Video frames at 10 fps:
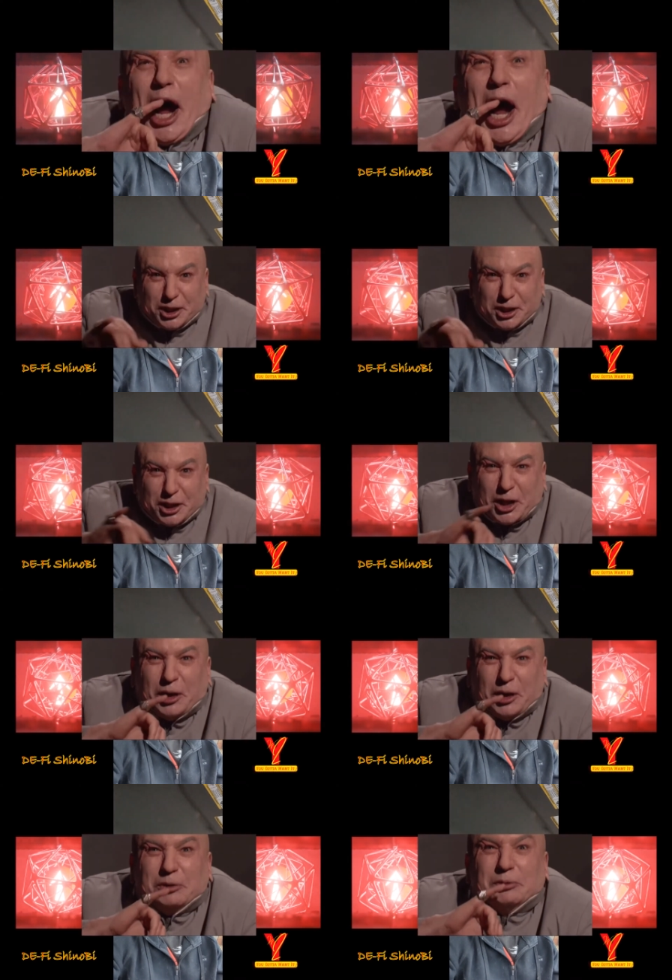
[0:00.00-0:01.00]
All right,
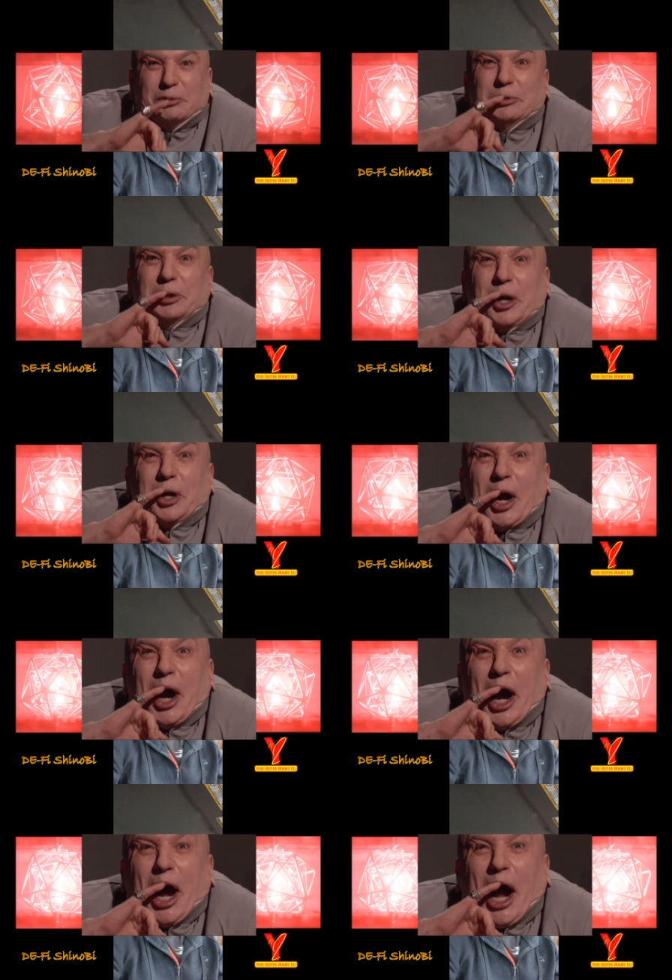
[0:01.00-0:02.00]
lie to you and
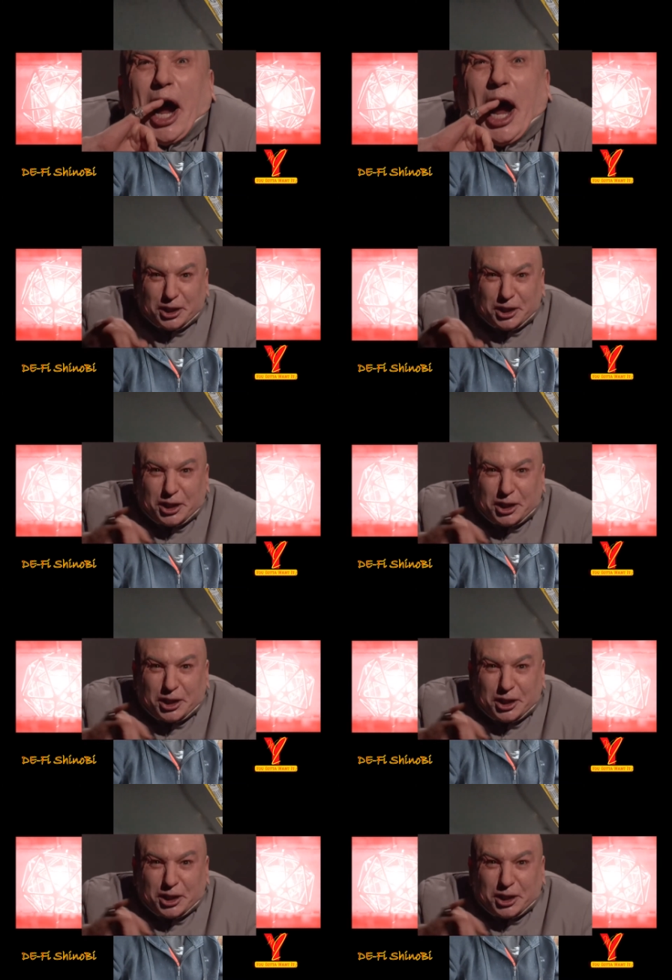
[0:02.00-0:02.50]
smile all the